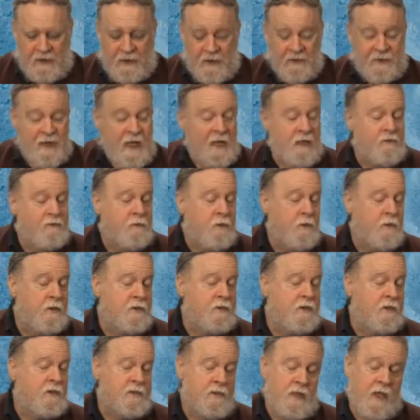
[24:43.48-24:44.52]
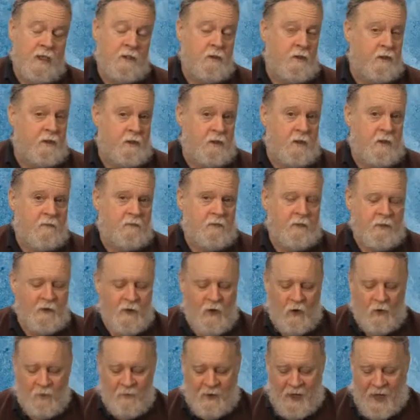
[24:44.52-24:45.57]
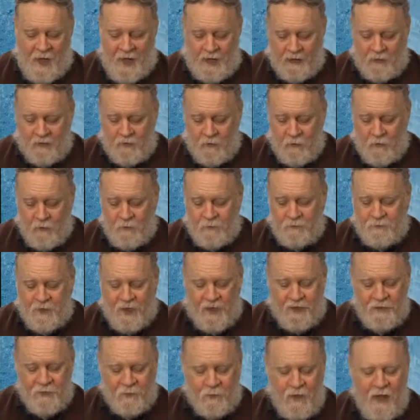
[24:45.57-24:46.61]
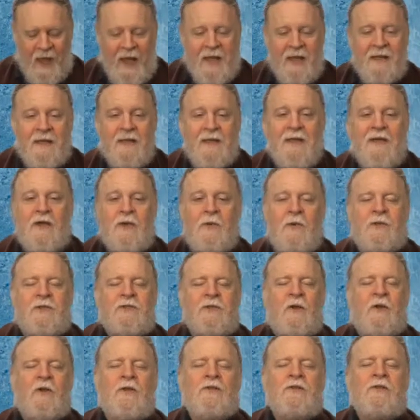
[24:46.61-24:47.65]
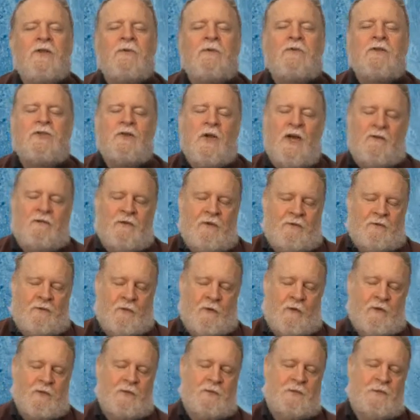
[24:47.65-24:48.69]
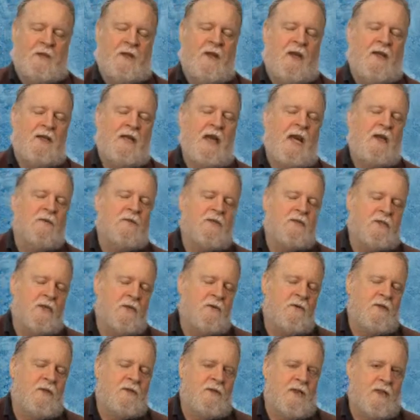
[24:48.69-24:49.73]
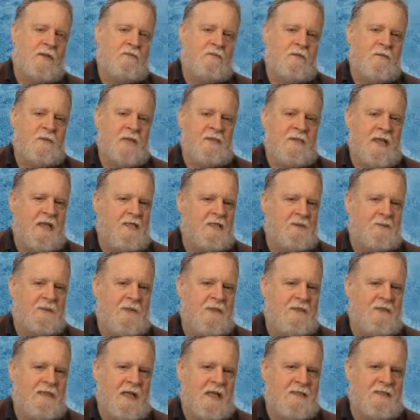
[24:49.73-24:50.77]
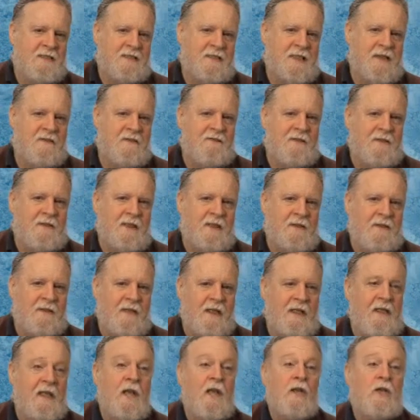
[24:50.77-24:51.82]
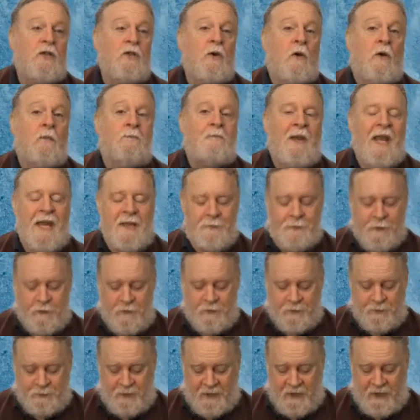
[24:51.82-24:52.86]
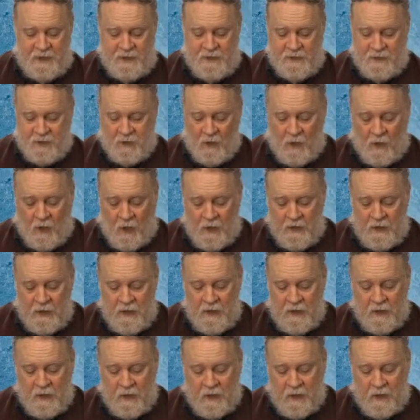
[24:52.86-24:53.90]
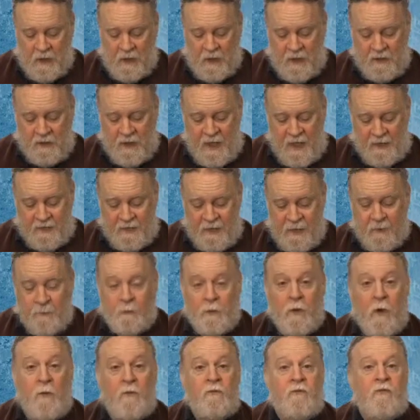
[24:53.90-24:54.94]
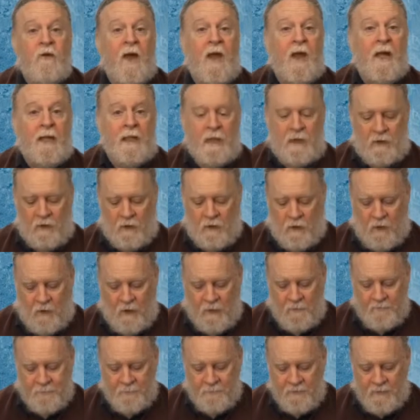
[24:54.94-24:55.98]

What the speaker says: Now, that, of course, is not good enough for Kobach, who, by the way, was also a driving force behind Arizona's infamous SB 1070, the Your Papers, Please law, ethnic profiling law.